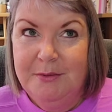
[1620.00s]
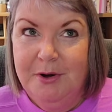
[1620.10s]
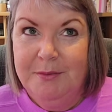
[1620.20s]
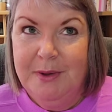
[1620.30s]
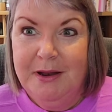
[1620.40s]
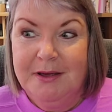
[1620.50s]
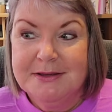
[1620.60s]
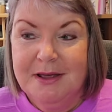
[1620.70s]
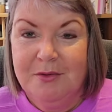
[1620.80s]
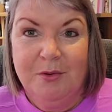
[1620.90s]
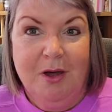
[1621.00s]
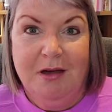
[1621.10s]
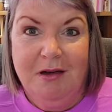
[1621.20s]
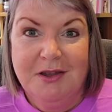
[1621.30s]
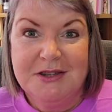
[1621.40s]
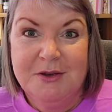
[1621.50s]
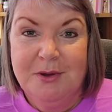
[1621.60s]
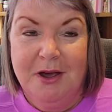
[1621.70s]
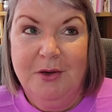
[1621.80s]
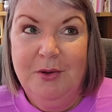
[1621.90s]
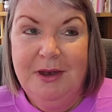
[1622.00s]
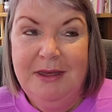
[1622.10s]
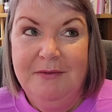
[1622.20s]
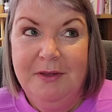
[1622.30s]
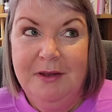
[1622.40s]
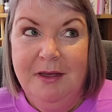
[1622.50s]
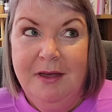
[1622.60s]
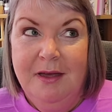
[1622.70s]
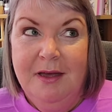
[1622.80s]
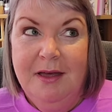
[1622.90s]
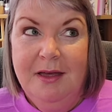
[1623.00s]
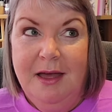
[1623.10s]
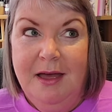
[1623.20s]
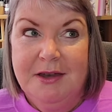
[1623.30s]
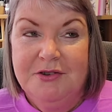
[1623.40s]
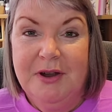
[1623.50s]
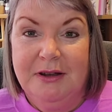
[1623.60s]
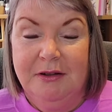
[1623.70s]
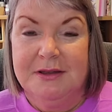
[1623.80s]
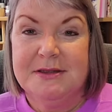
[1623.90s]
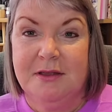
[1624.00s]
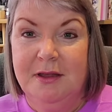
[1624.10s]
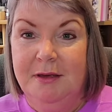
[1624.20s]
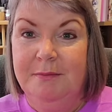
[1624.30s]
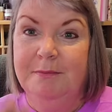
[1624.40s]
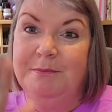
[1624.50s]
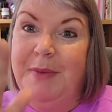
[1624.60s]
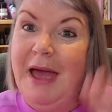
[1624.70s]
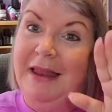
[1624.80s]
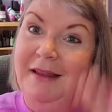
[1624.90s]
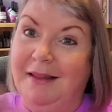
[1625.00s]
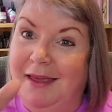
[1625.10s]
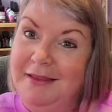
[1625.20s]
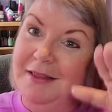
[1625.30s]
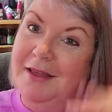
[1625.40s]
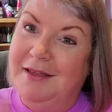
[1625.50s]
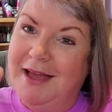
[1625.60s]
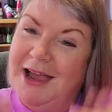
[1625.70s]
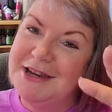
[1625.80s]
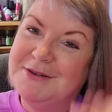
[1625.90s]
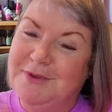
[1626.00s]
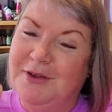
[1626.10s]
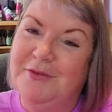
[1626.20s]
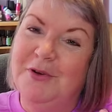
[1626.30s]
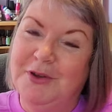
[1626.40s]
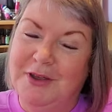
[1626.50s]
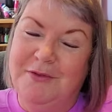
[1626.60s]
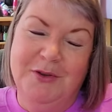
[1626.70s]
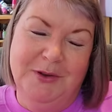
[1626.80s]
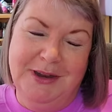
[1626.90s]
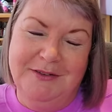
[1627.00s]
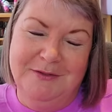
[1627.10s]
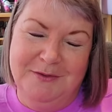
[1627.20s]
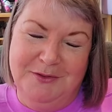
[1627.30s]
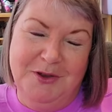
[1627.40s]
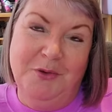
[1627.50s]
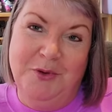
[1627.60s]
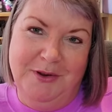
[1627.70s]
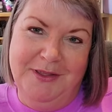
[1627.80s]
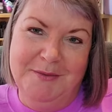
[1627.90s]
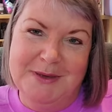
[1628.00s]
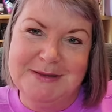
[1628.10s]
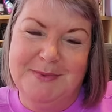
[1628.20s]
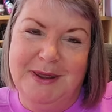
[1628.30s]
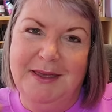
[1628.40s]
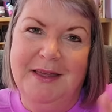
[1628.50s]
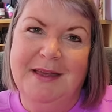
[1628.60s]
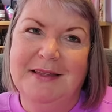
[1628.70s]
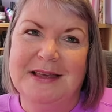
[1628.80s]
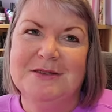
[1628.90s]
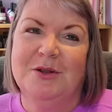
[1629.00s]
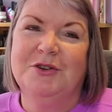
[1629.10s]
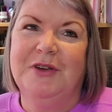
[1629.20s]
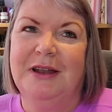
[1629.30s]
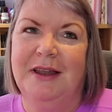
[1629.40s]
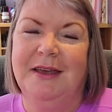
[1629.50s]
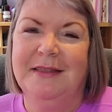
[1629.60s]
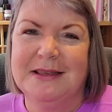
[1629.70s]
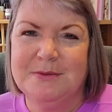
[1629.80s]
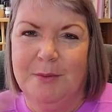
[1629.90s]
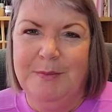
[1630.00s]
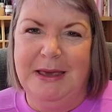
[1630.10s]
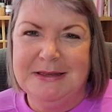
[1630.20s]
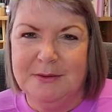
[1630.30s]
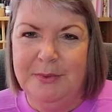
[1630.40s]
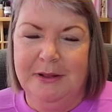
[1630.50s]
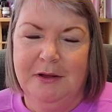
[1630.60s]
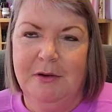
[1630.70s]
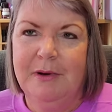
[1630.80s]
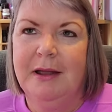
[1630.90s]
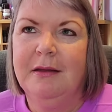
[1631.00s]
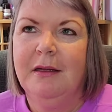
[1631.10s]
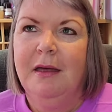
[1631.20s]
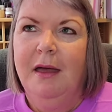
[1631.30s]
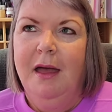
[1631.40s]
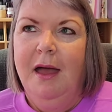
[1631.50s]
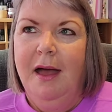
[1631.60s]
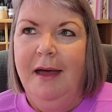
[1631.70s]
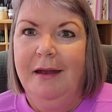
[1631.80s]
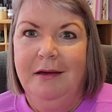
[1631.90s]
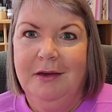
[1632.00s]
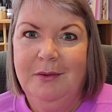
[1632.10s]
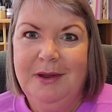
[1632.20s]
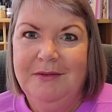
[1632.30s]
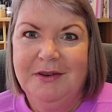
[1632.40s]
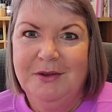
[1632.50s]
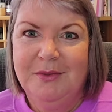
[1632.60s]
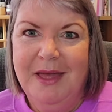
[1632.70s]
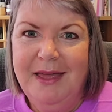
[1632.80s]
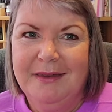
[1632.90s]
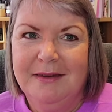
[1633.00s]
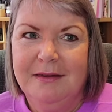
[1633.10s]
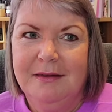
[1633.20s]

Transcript: worried about it because I thought I can't do it. I couldn't even treadle. So the pedaling, the action with your foot, if you don't know anything about spinning, that's called treadling, and that's what makes the wheel go around. And I couldn't even do that.